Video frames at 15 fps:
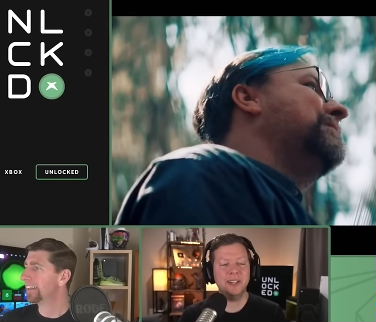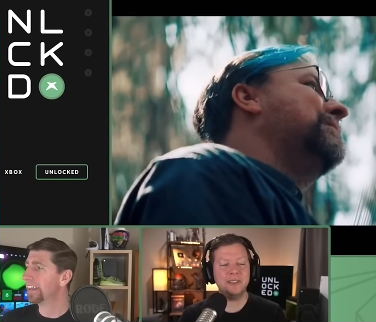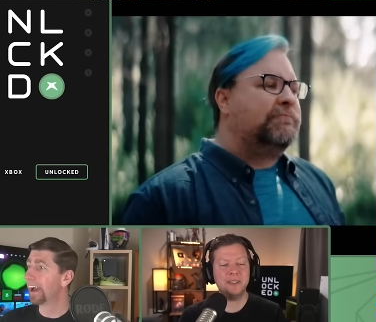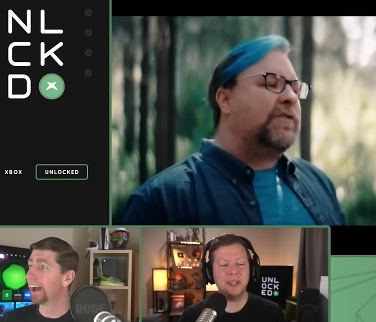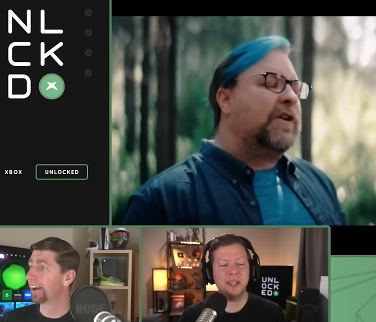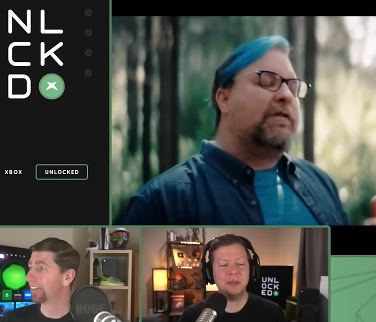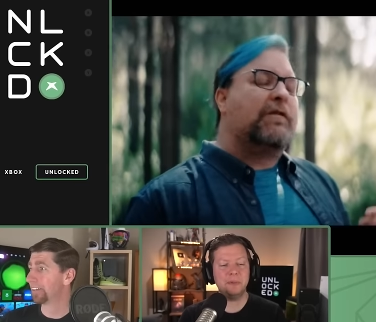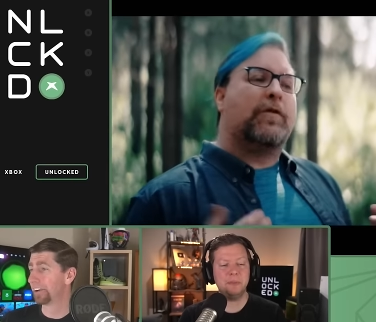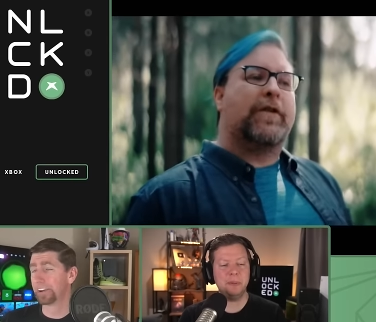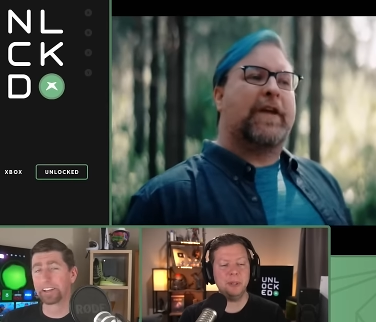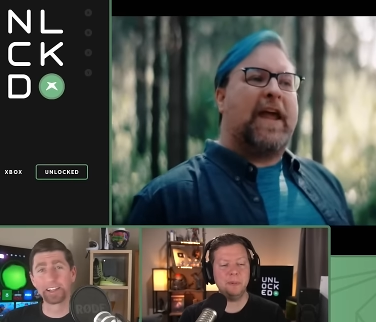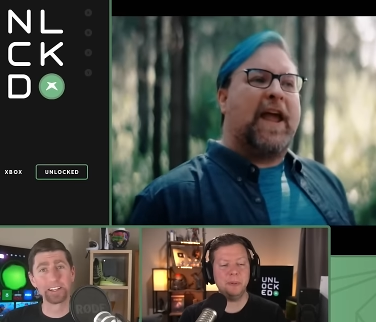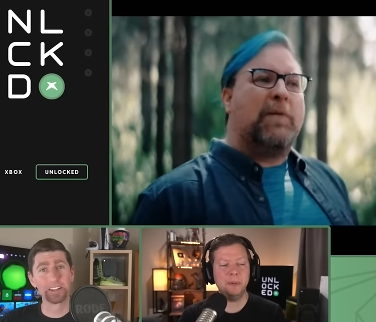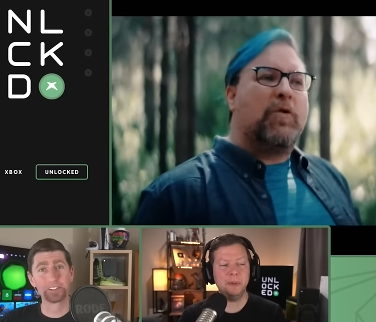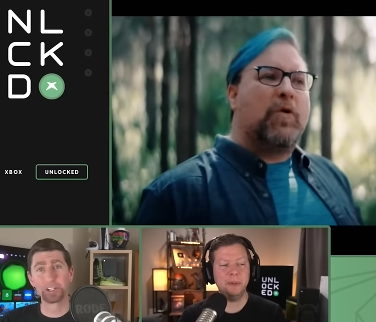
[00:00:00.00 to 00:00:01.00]
Speaker 1: it's yeah, like
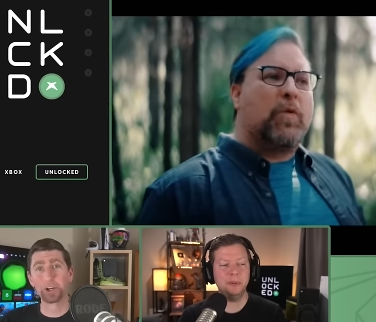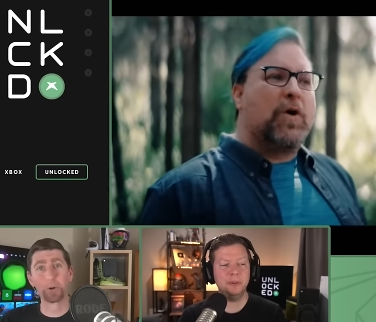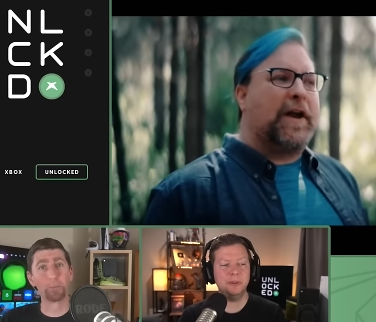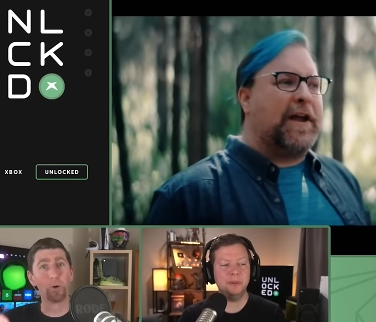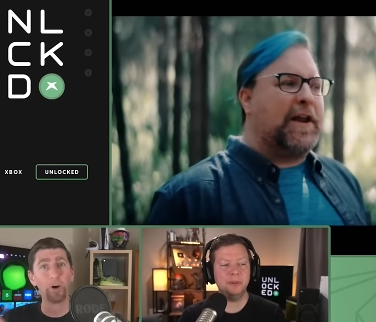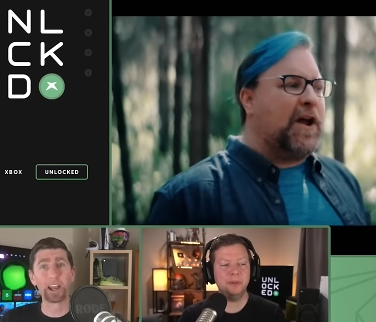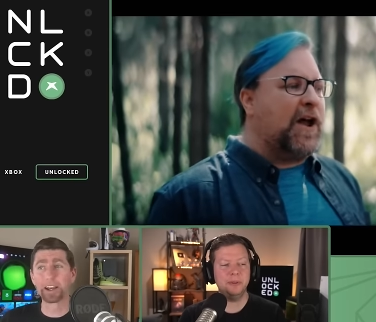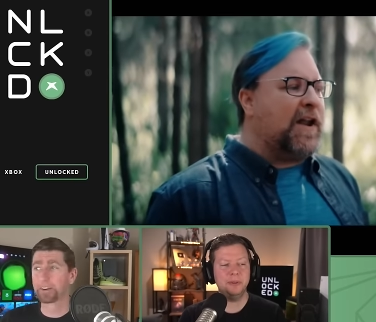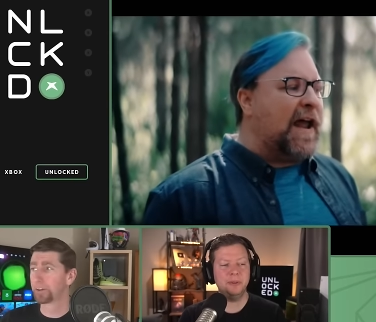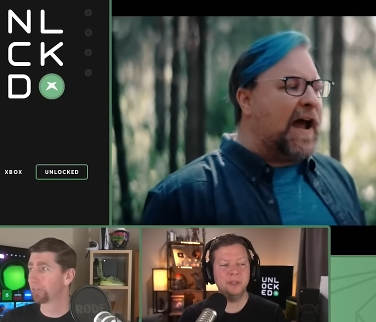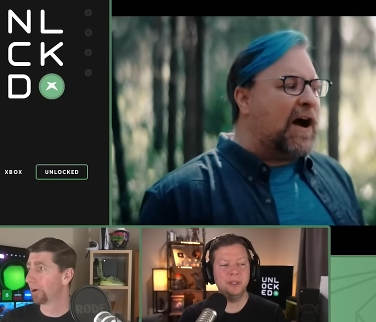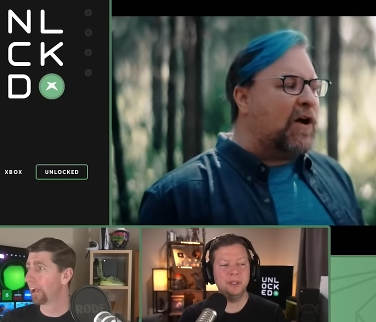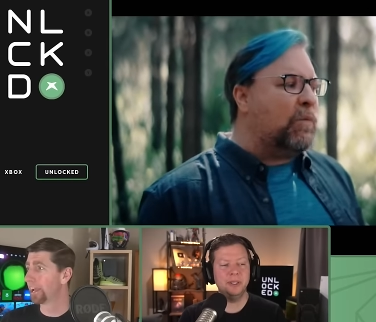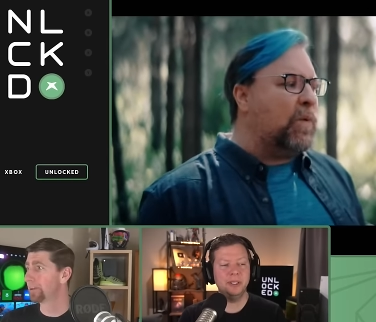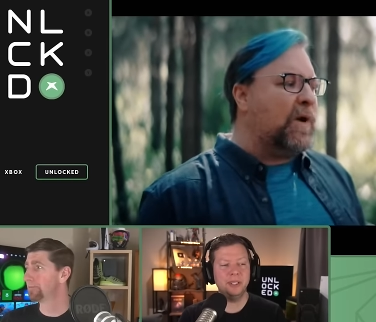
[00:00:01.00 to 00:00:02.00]
people you who, to your point,
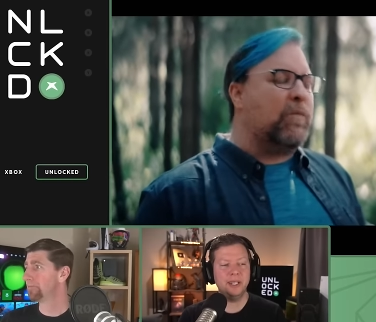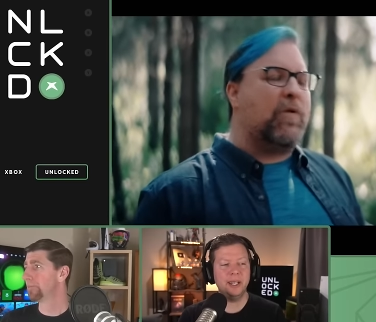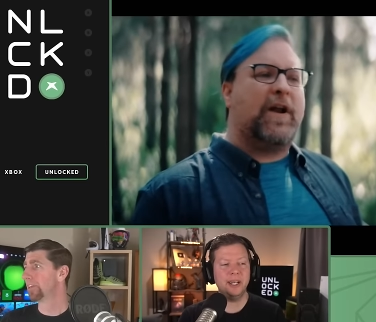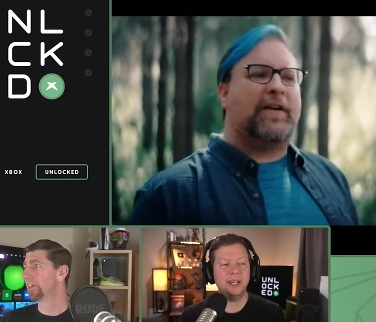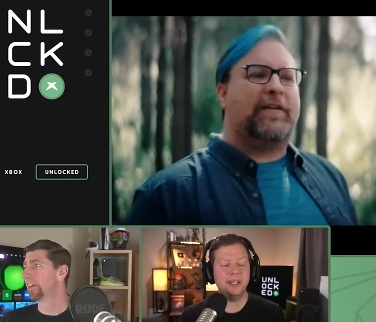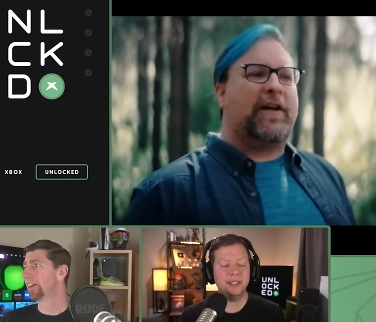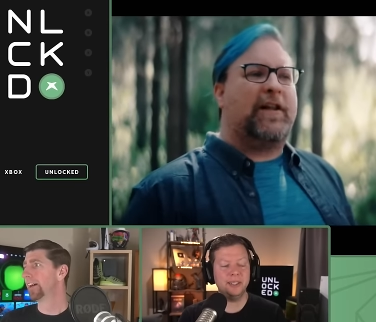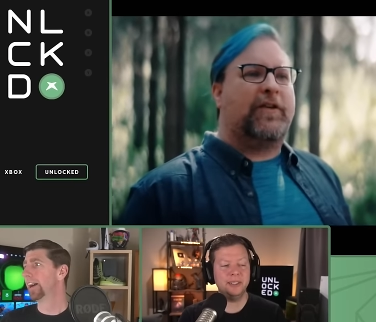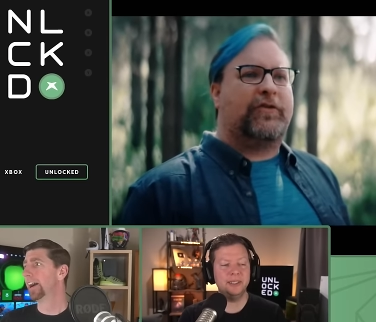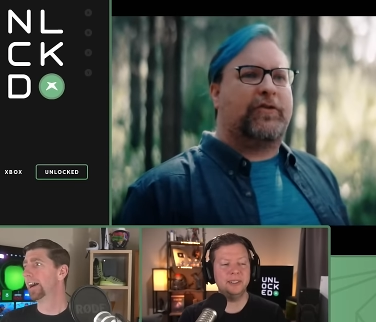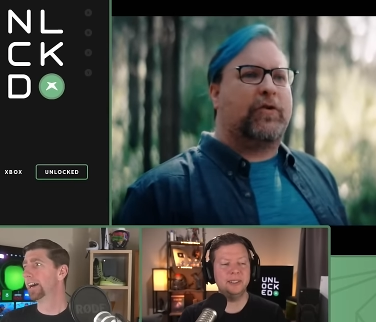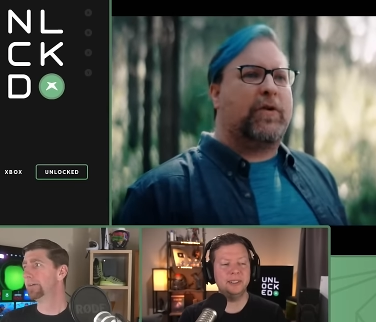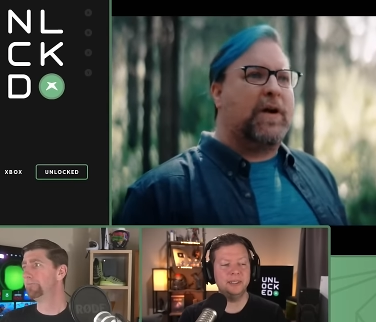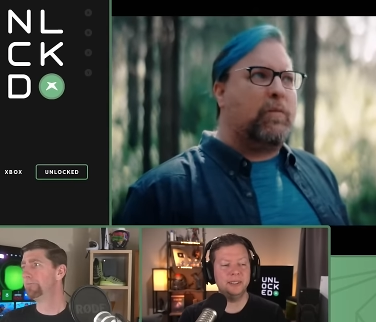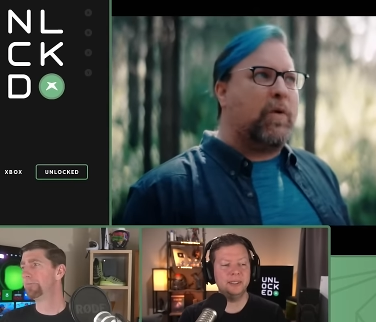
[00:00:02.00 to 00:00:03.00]
right? Yeah.
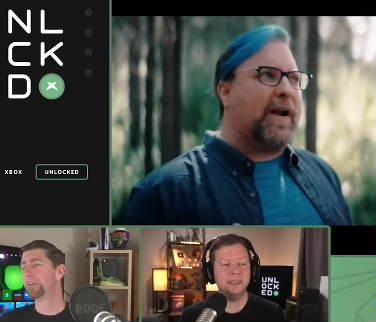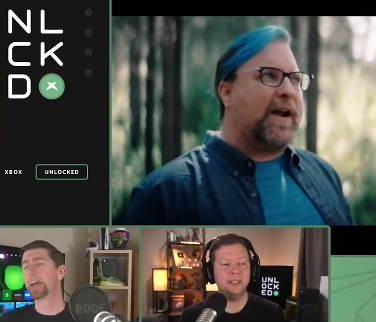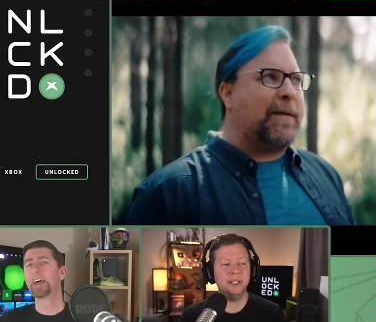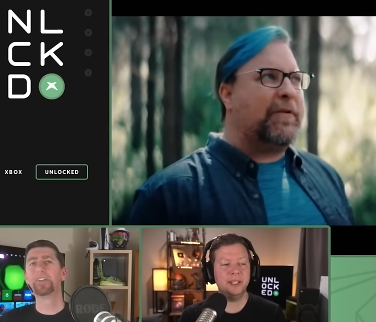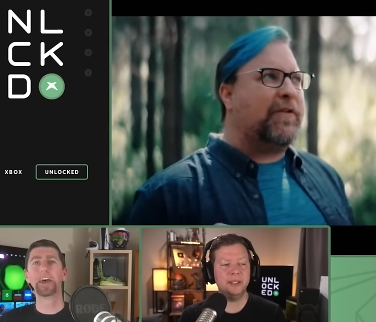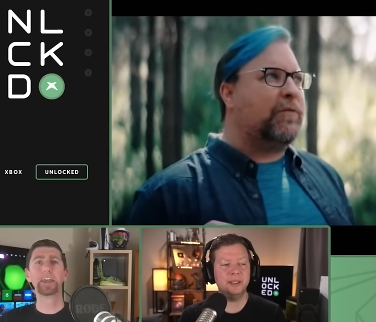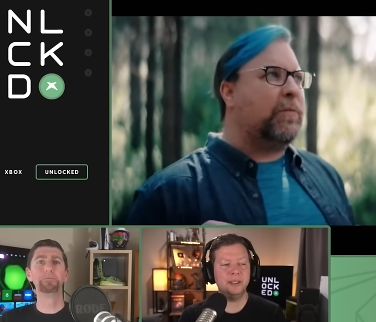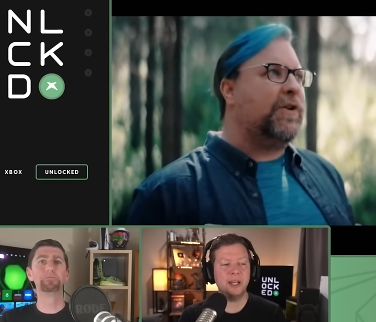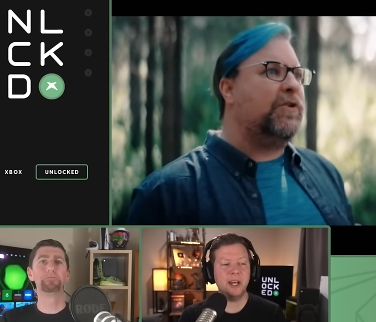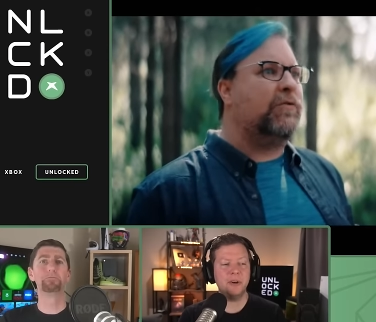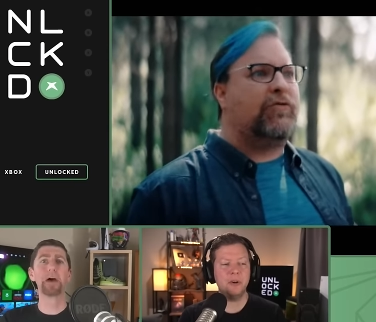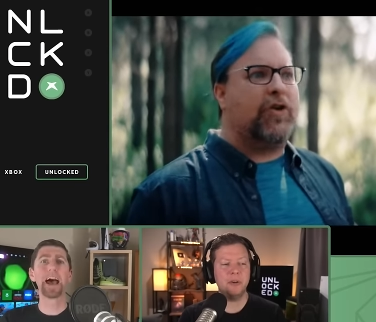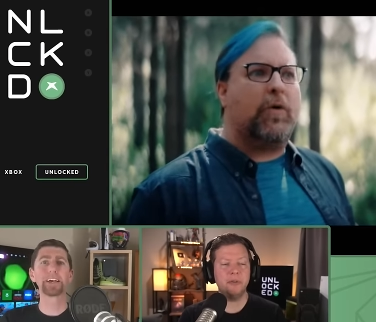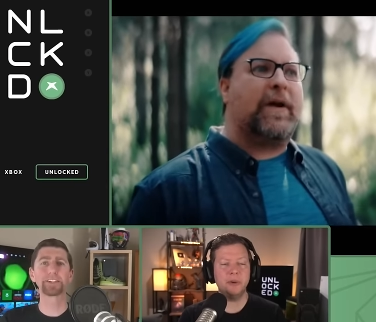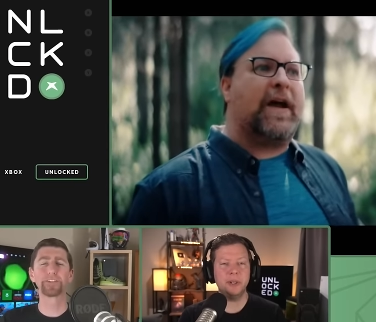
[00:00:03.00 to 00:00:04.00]
Um, yeah. and then
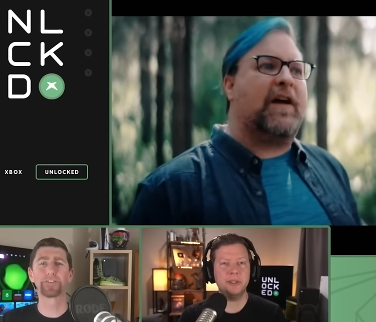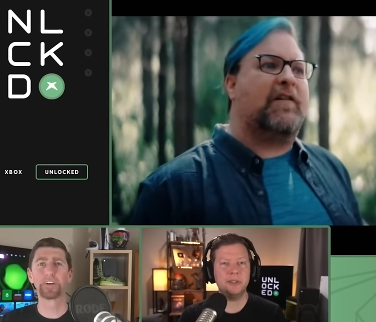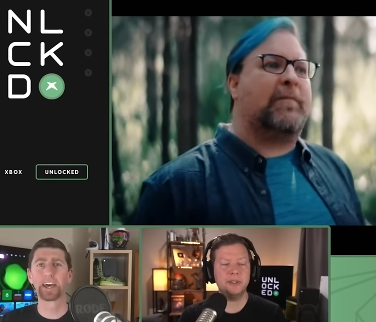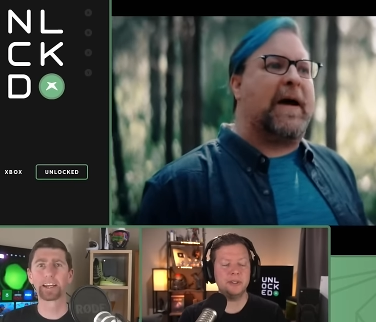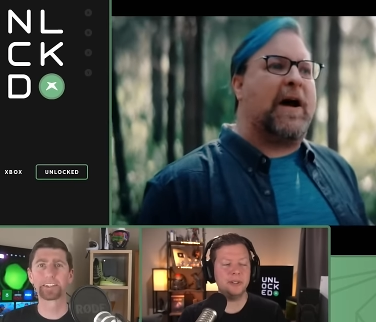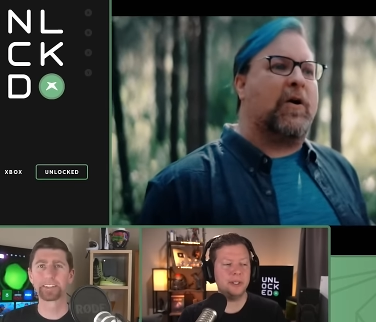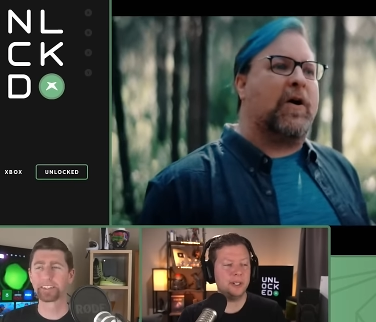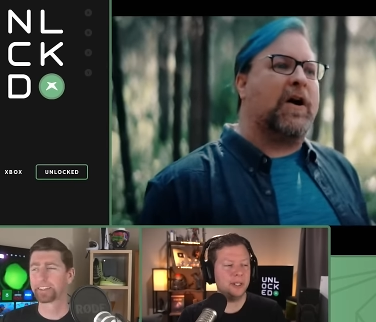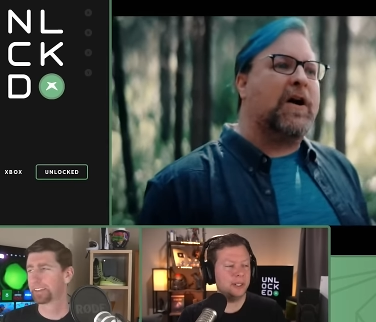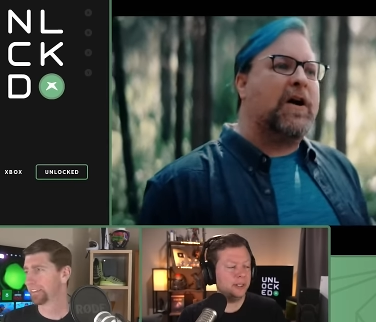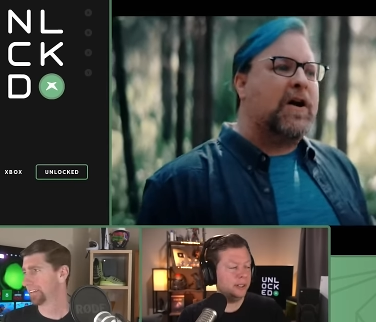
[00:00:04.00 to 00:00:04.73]
I don't Mass know Effect.